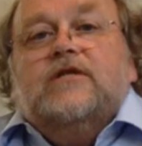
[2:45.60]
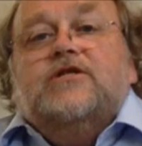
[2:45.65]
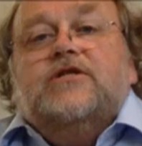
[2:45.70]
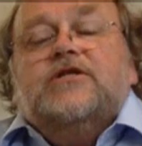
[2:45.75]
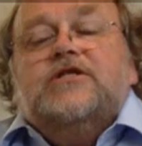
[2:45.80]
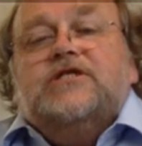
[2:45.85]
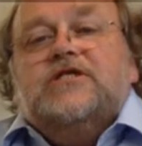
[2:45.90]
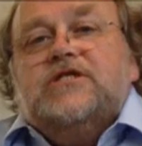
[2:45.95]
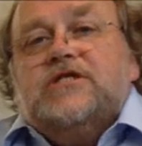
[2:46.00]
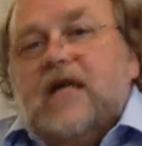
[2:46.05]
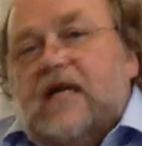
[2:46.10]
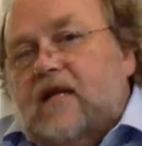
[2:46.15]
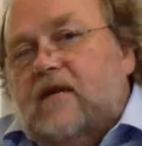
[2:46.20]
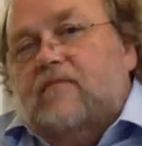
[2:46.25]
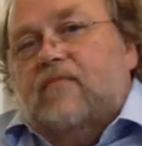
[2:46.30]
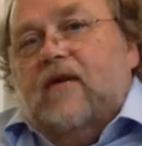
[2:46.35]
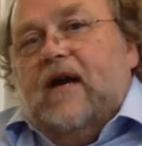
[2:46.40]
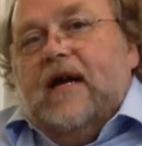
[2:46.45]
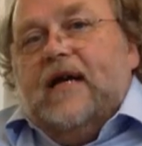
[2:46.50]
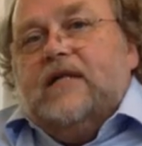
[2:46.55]
to
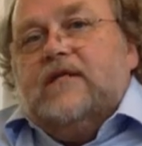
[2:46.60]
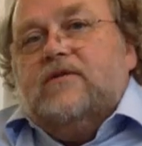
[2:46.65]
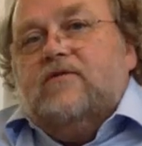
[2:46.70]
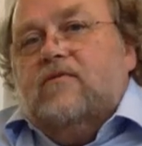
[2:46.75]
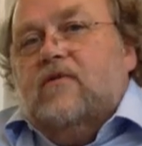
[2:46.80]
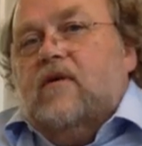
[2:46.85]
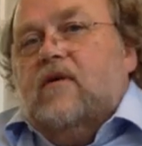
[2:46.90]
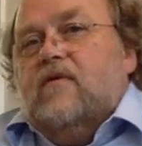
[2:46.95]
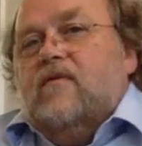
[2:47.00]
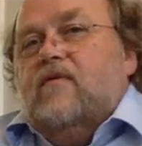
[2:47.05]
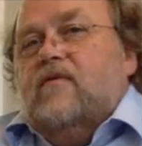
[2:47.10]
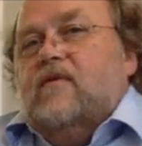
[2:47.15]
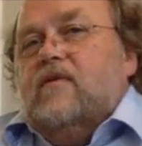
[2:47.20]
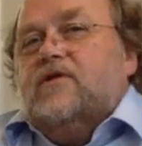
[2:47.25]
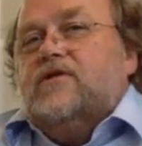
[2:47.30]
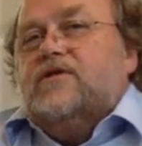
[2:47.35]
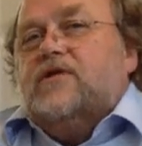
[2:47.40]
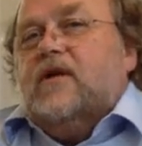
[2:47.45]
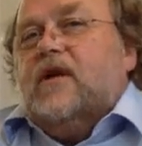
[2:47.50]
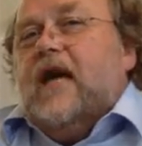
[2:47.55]
celebrate rather
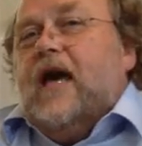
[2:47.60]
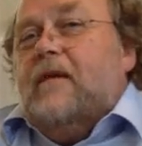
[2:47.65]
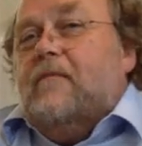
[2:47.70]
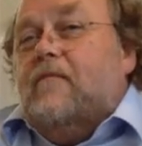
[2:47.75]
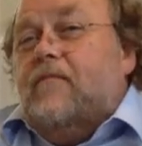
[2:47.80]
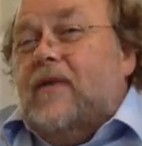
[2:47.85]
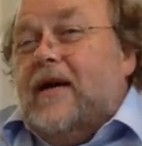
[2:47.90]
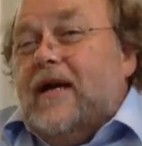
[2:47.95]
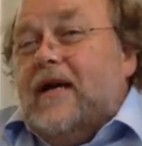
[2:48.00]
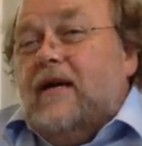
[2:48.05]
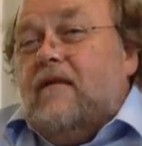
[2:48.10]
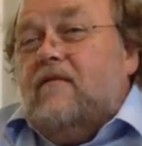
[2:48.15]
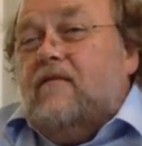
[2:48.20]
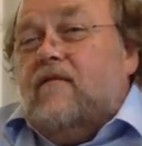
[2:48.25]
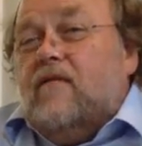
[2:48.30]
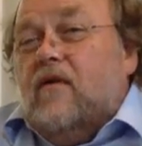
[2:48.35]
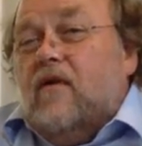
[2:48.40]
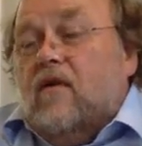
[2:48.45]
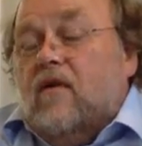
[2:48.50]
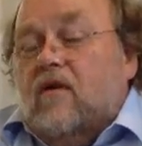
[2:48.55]
than to campaign
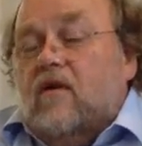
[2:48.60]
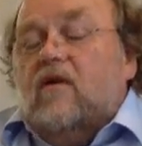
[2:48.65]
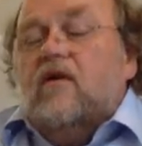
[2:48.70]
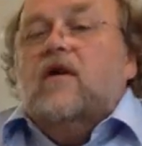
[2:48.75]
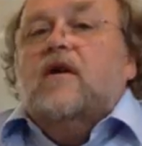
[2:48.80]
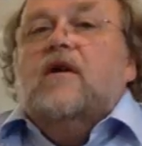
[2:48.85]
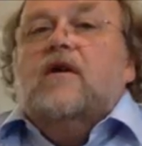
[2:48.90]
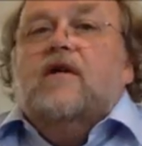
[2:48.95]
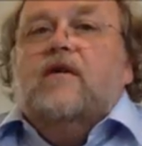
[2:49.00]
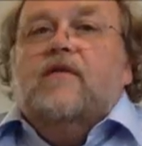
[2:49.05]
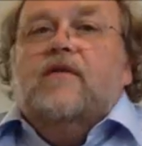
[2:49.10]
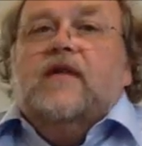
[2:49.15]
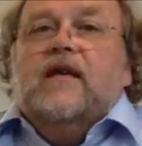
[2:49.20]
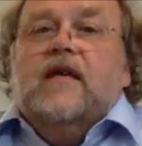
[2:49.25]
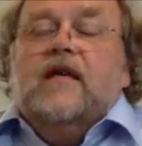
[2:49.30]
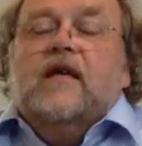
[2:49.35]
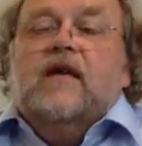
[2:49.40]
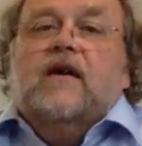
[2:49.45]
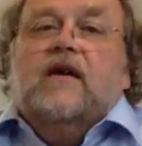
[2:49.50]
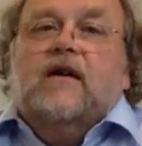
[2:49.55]
for
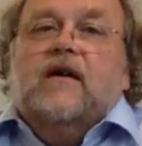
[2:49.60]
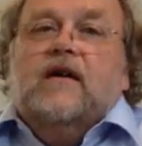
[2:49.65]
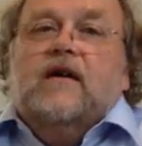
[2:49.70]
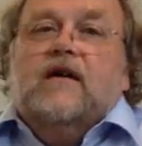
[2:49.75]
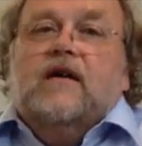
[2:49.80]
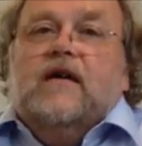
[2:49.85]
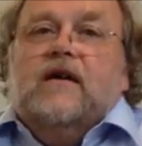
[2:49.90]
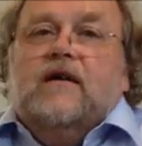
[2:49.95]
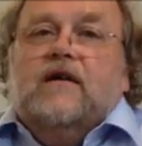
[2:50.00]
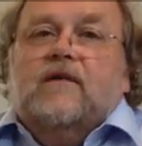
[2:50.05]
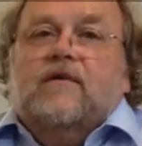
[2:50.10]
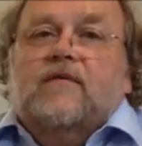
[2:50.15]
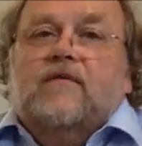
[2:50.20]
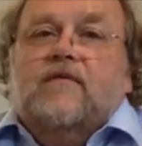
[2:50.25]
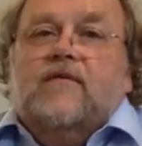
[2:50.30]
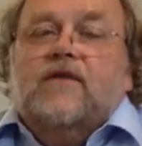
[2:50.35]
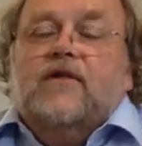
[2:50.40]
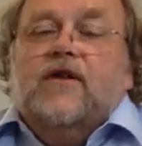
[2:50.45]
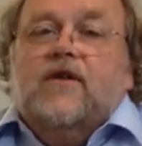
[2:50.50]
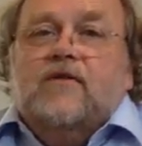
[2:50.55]
the
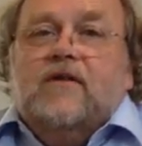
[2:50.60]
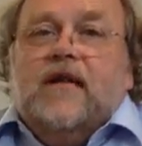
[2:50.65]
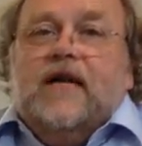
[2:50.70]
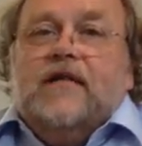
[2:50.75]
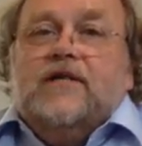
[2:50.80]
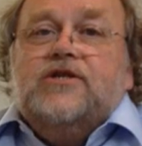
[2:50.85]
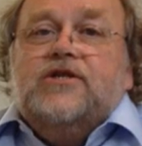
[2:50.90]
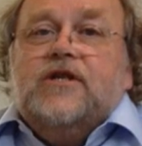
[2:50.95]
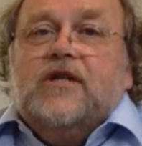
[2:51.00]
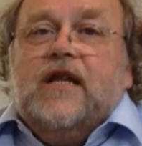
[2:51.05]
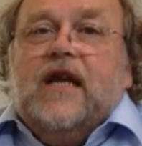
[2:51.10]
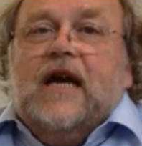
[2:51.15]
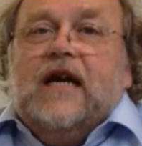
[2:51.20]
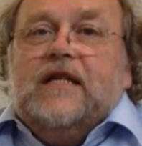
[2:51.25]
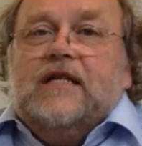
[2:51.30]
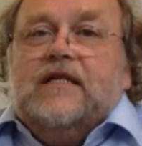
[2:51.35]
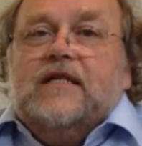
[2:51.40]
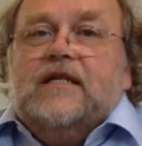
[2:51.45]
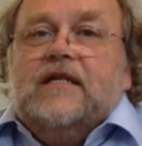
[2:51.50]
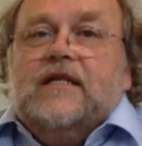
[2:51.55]
new nation
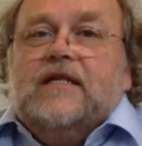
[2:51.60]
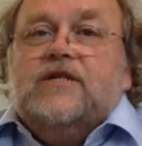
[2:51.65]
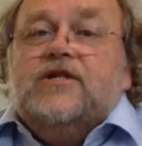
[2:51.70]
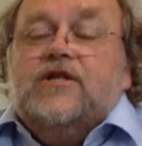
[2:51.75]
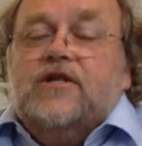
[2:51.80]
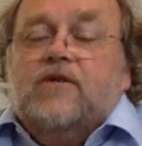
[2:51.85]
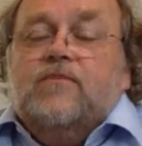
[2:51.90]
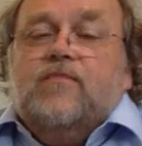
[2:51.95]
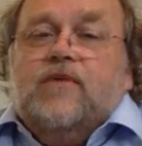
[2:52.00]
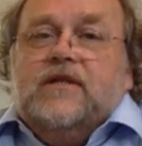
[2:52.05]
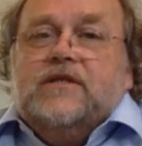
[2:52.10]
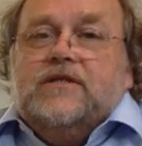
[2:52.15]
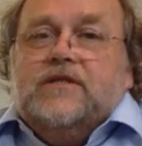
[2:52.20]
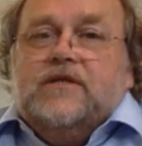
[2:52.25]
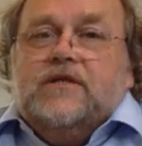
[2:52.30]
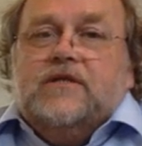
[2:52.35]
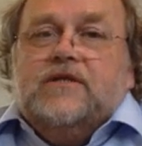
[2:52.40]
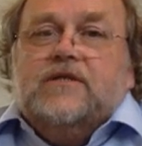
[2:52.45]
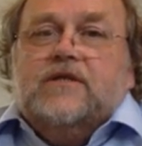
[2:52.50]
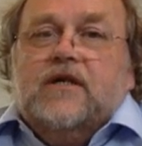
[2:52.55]
and its new
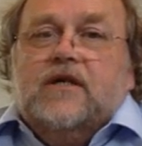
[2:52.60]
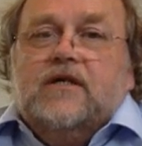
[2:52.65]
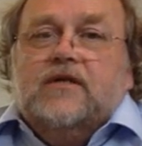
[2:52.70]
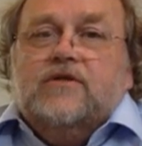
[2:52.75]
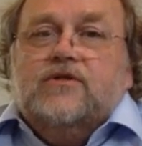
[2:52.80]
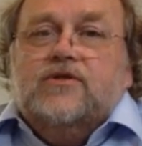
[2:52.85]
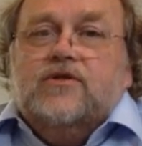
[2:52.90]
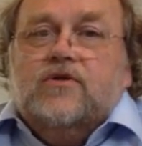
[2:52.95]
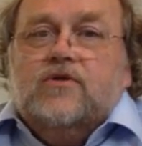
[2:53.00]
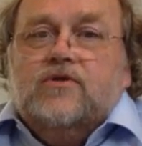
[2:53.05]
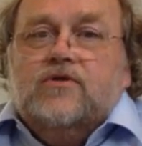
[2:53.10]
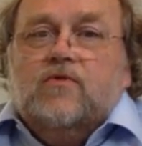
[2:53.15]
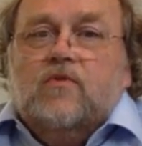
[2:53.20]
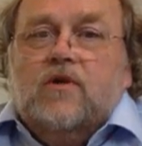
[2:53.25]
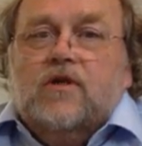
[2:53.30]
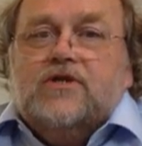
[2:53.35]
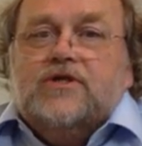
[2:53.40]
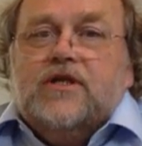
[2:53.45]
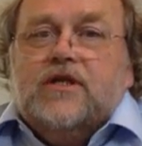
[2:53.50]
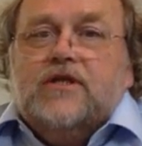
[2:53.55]
president, George
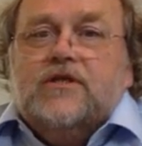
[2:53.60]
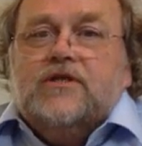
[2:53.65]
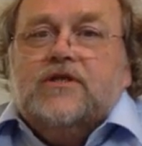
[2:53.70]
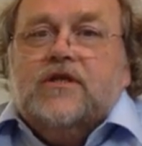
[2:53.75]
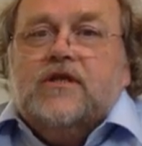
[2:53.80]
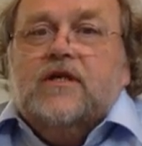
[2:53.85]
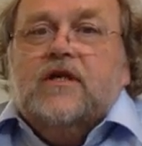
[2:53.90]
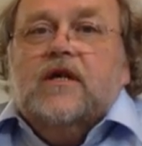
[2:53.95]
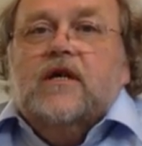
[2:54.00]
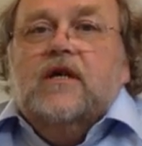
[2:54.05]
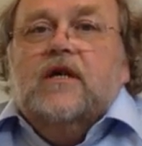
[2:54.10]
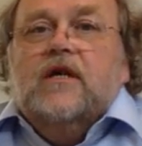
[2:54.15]
Washington.